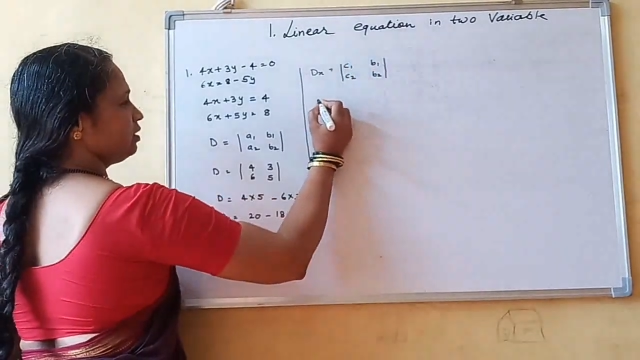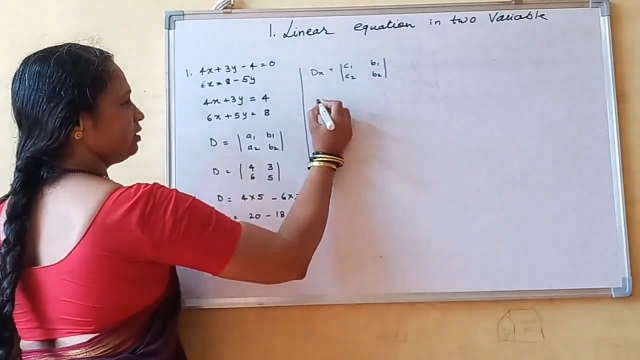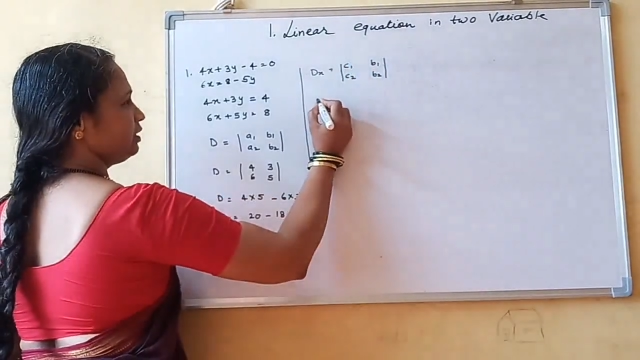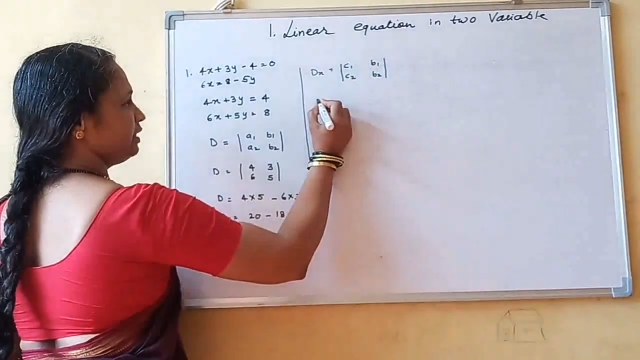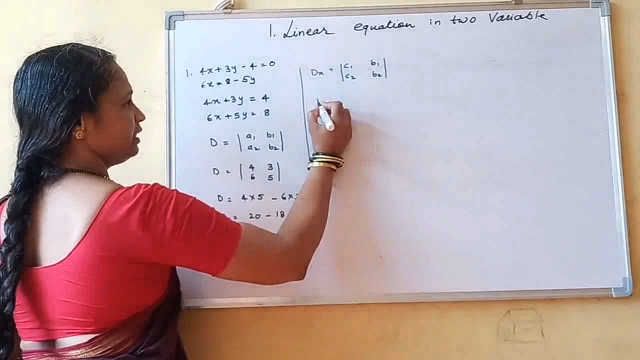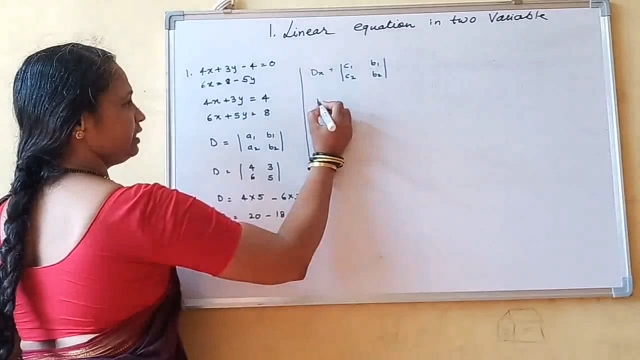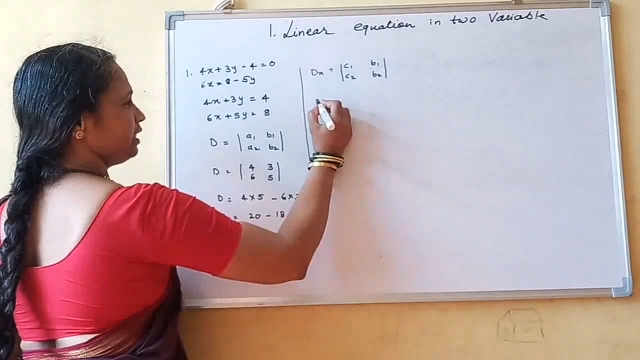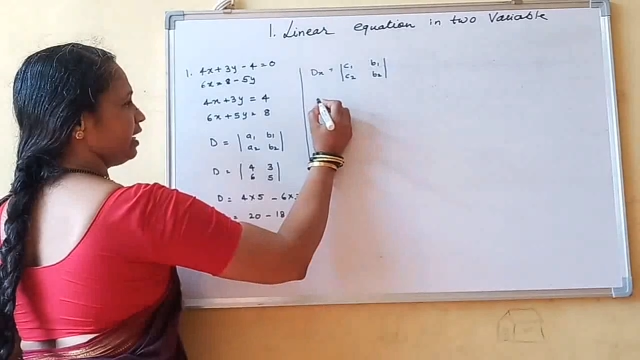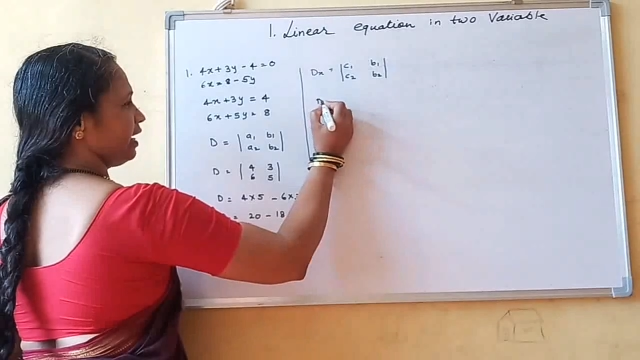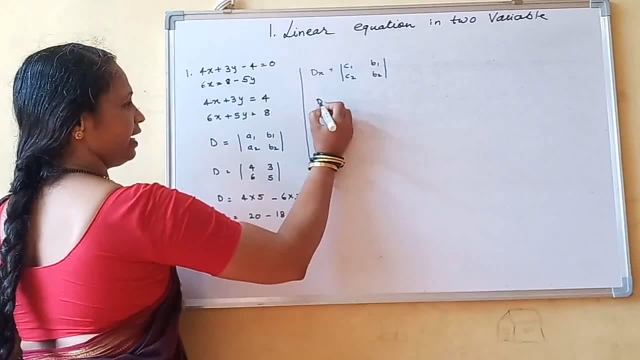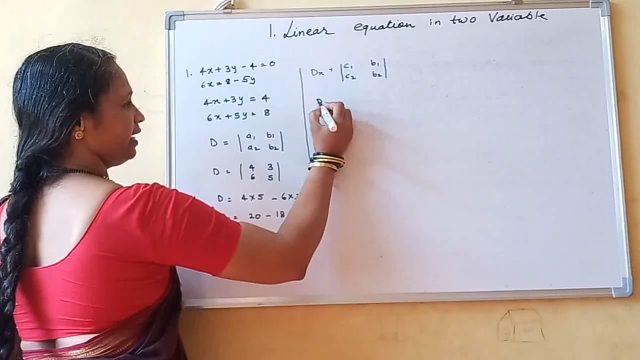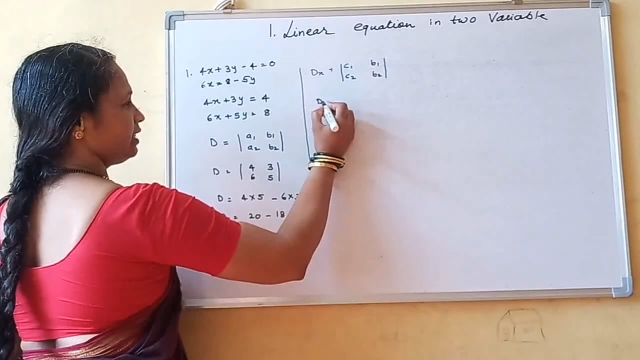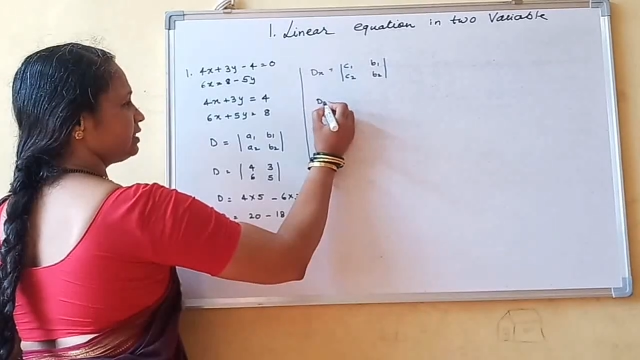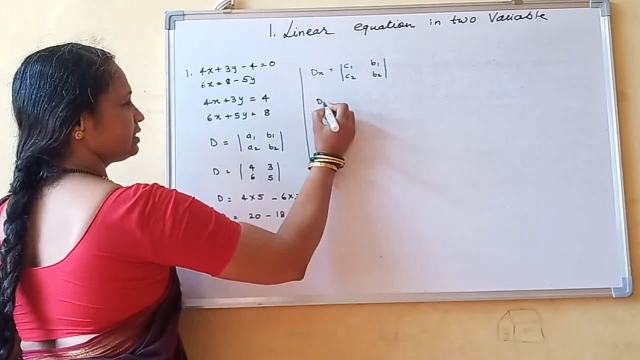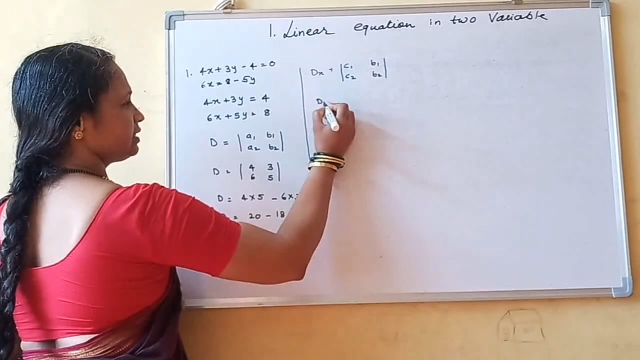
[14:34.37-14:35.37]

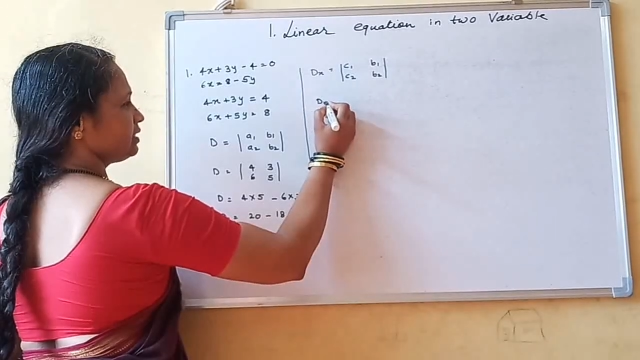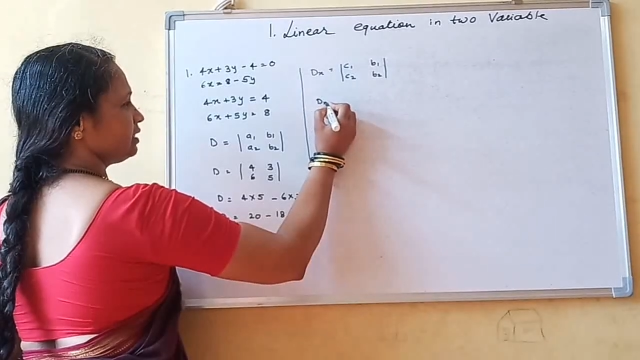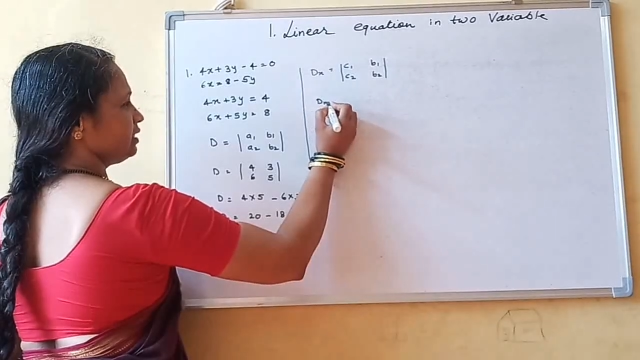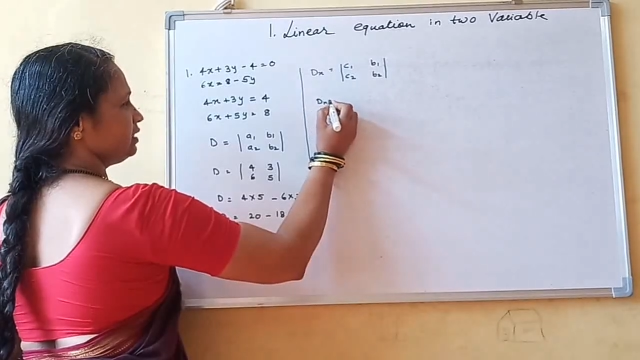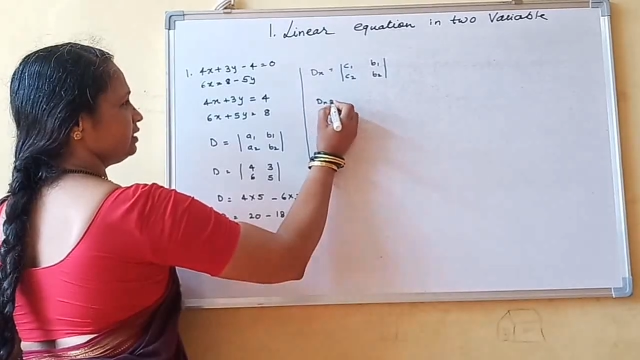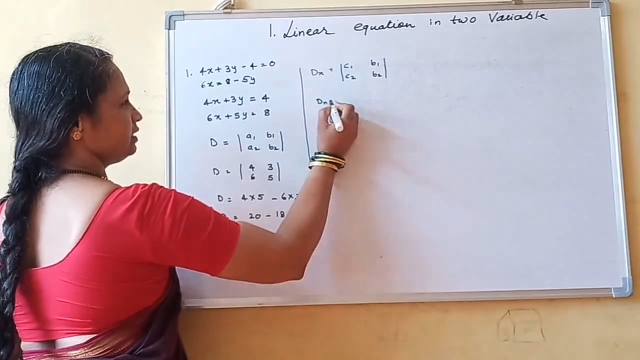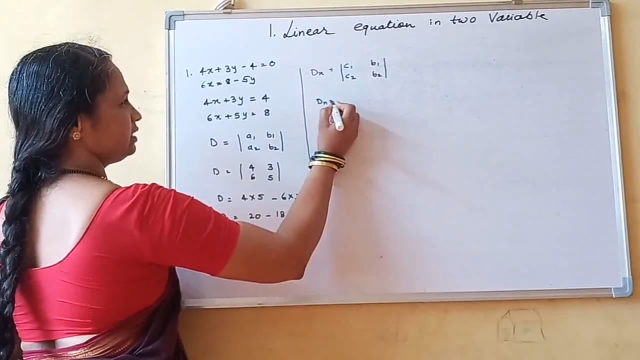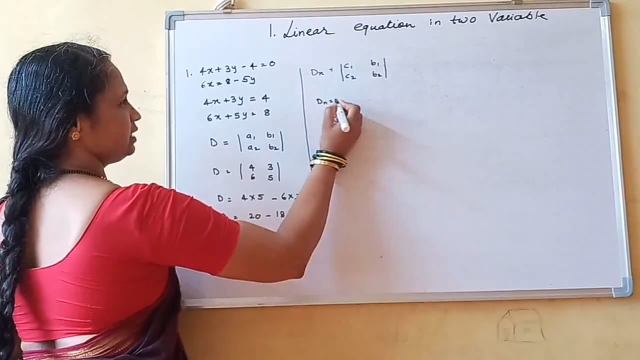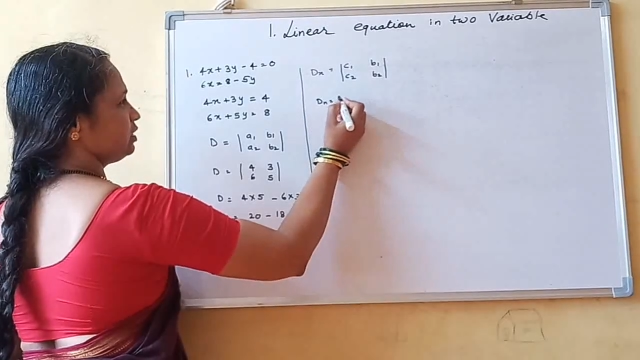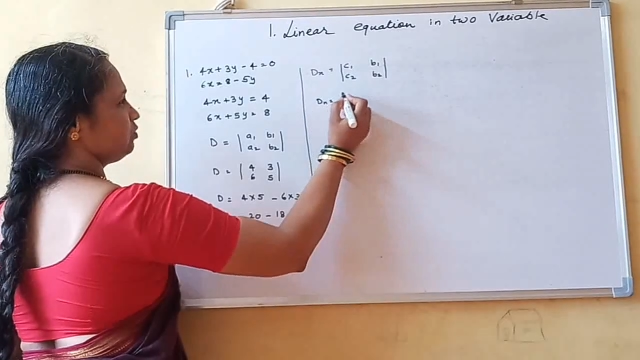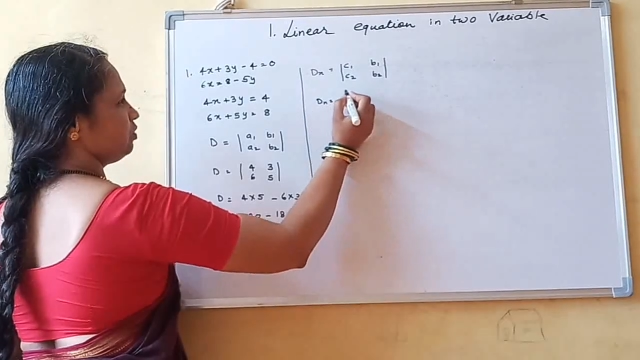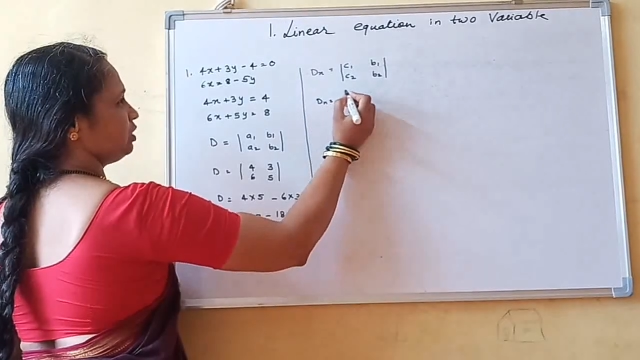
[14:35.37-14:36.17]
Dx is equal